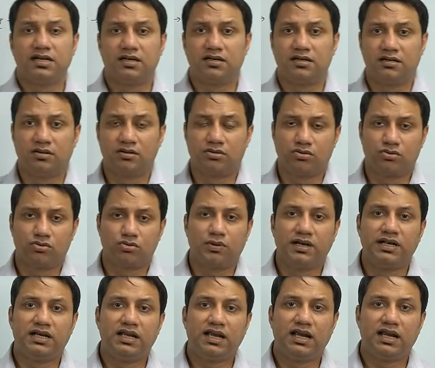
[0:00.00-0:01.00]
to
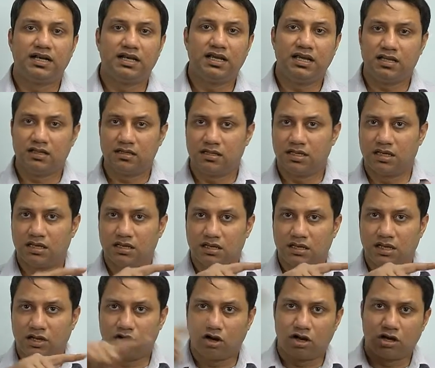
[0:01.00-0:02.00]
2018 the
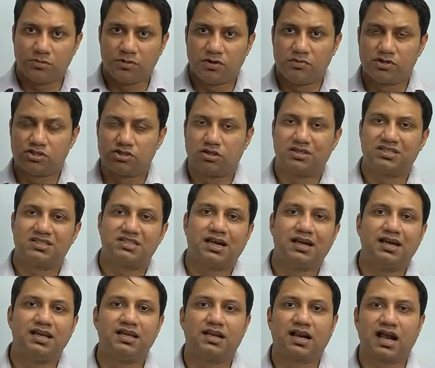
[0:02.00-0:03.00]
economy was on a
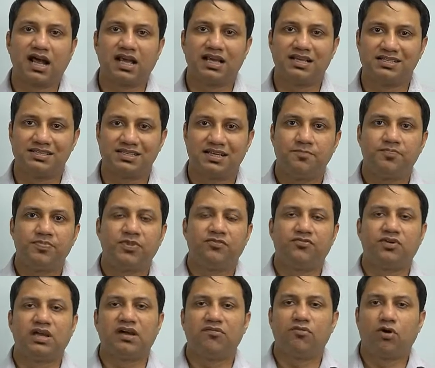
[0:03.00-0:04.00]
steady rise, we
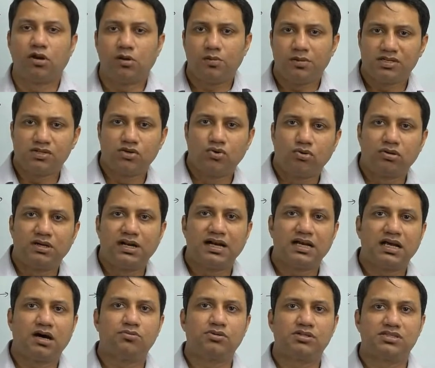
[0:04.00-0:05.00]
have always looked at
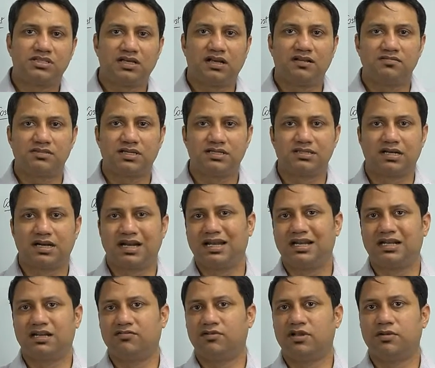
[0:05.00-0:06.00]
ourselves as a
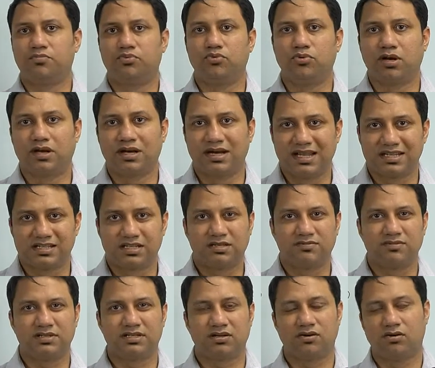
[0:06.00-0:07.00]
relatively poor nation. We
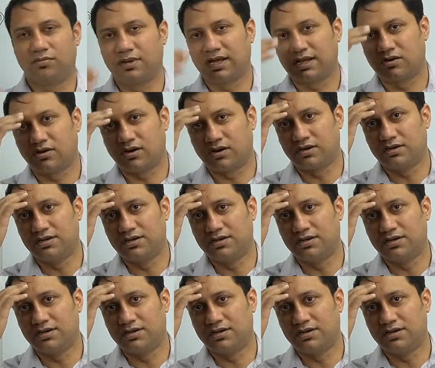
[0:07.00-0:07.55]
say, oh my god,